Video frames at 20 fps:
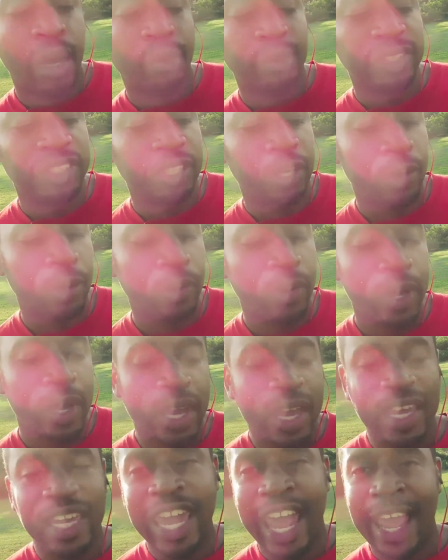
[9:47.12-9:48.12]
So
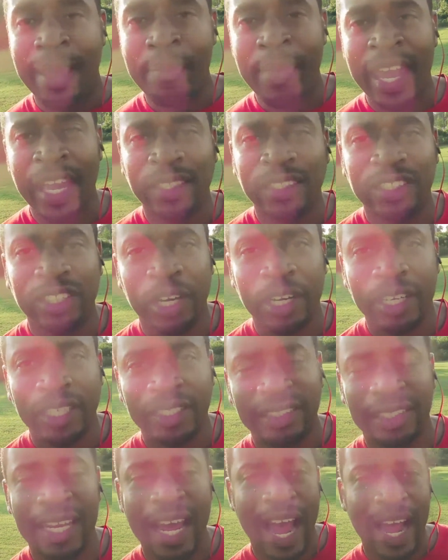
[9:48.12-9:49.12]

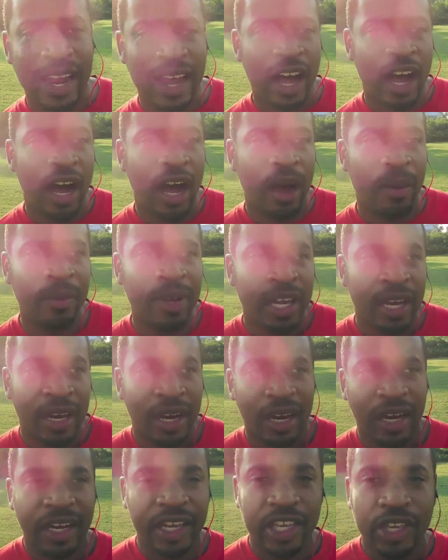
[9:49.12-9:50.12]
CavemanCircus.com,
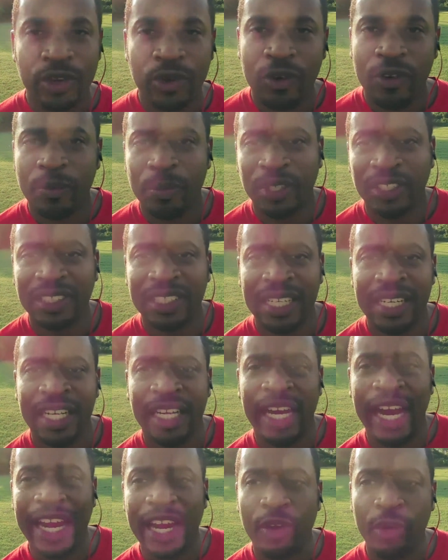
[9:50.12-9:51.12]
you have presented
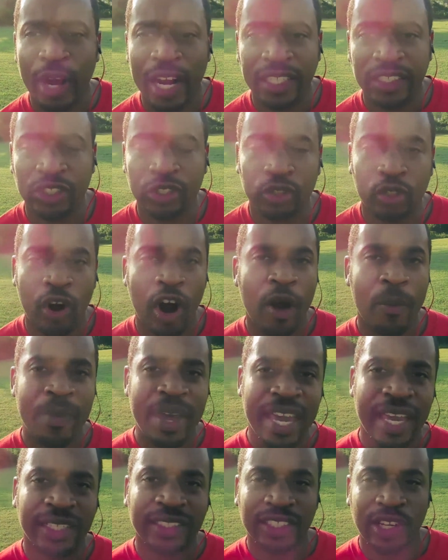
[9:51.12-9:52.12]
a great straw
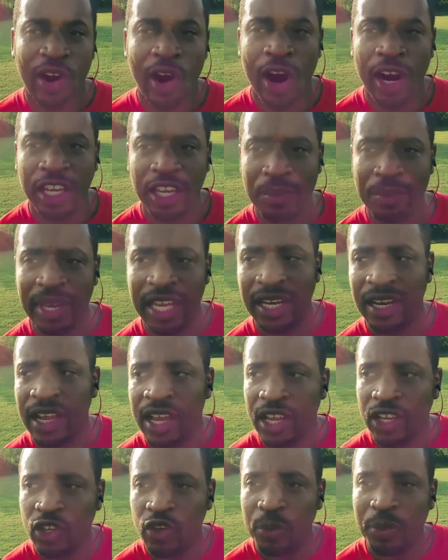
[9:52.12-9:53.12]
man's argument.
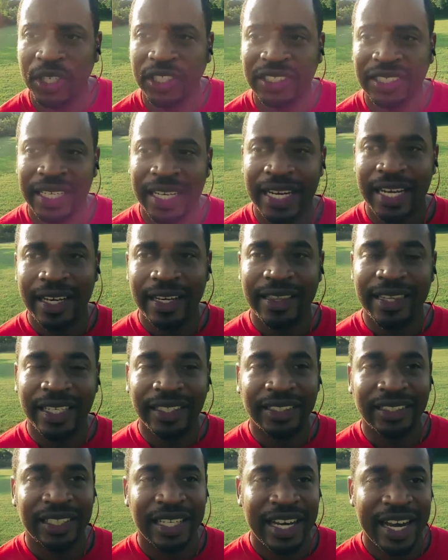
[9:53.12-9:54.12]
You presented
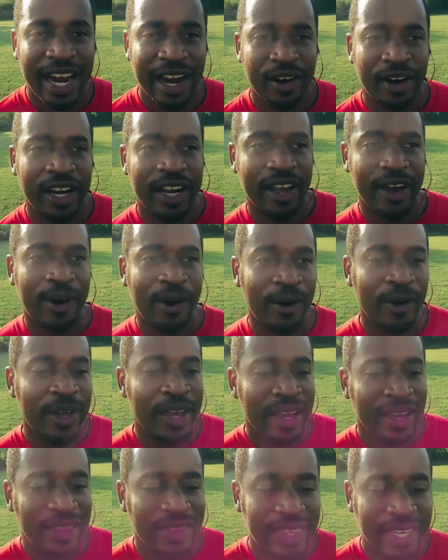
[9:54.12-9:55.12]
this scenario,
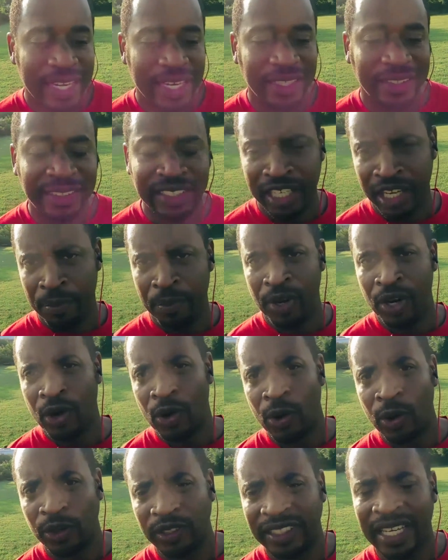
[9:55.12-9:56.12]
the
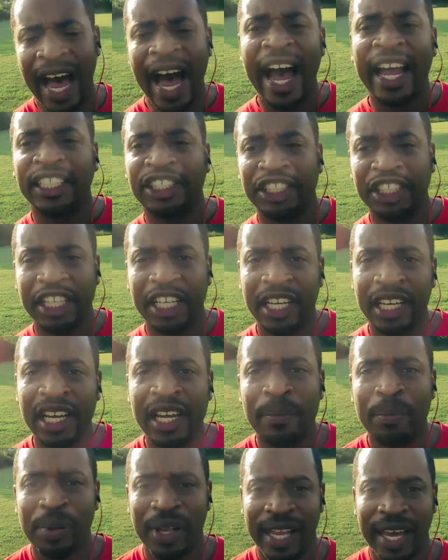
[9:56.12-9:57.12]
typical Tai Chi
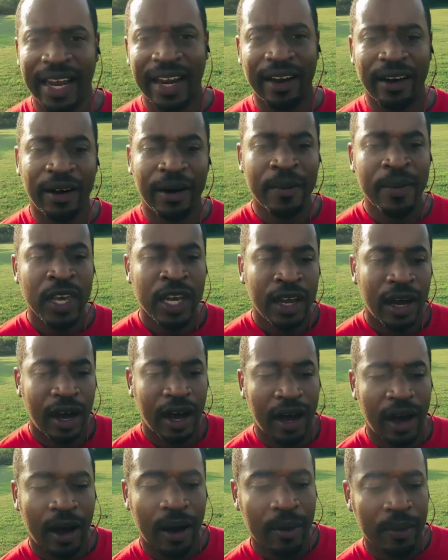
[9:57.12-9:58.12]
player,
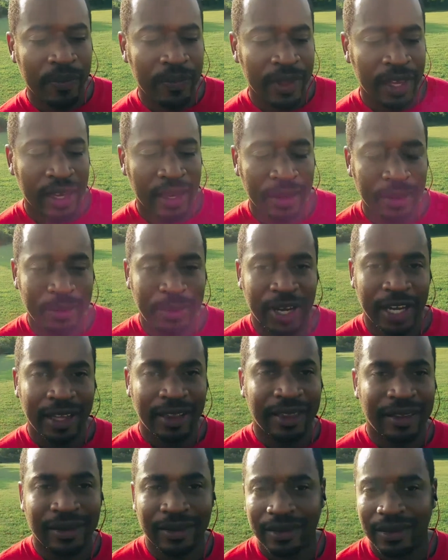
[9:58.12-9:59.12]
but
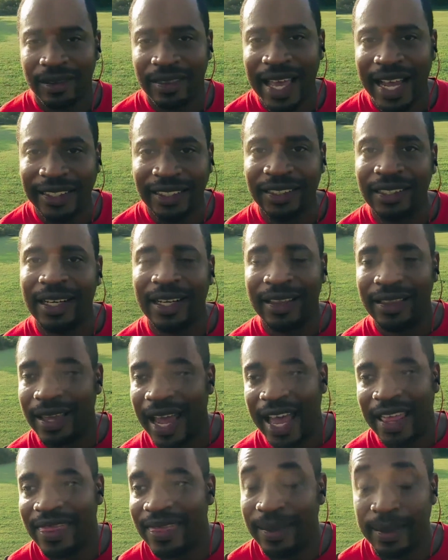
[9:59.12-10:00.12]

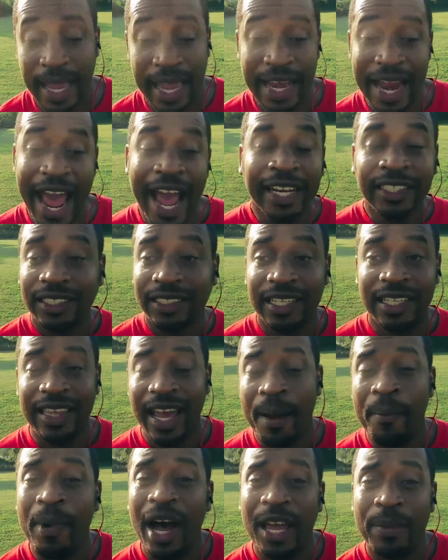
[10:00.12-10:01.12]
and actually
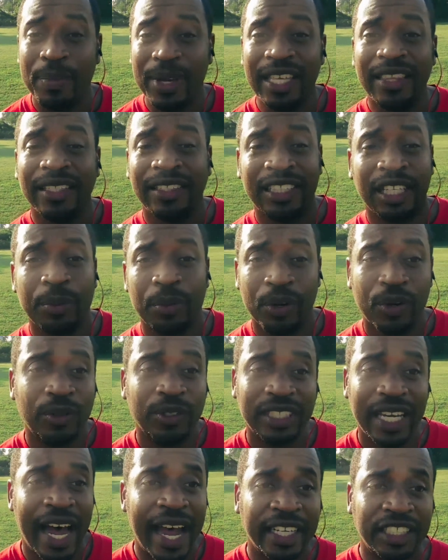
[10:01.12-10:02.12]
that might be the typical
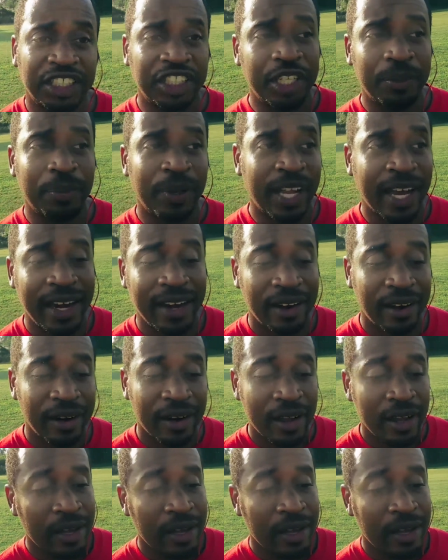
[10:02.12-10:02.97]
Tai Chi player,